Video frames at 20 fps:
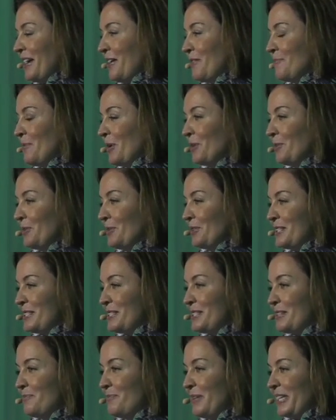Um, our
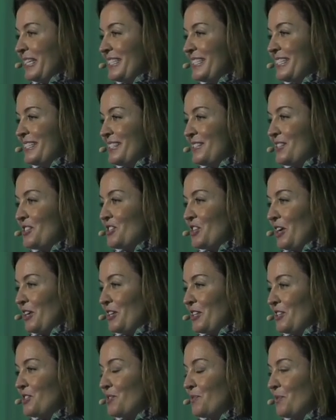oldest and biggest is
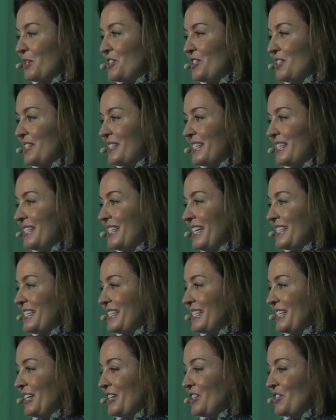Chairish, which is a
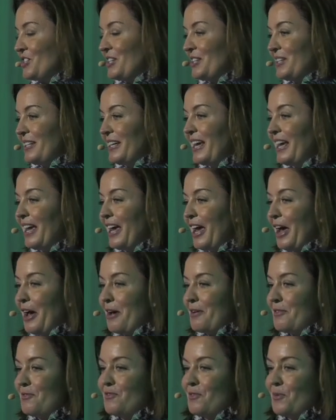destination uh,
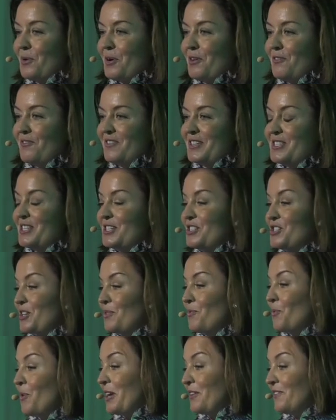for vintage
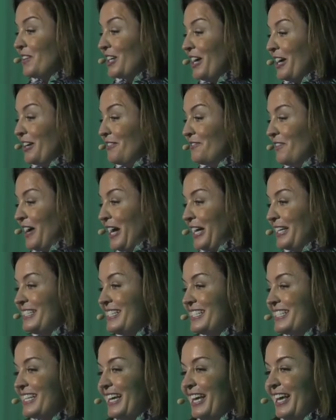and one-of-a-kind
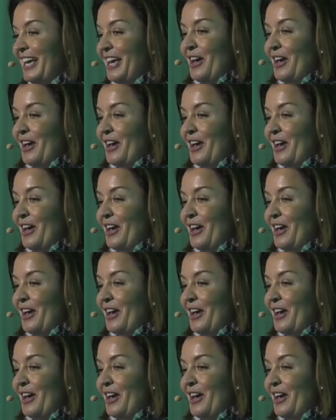finds.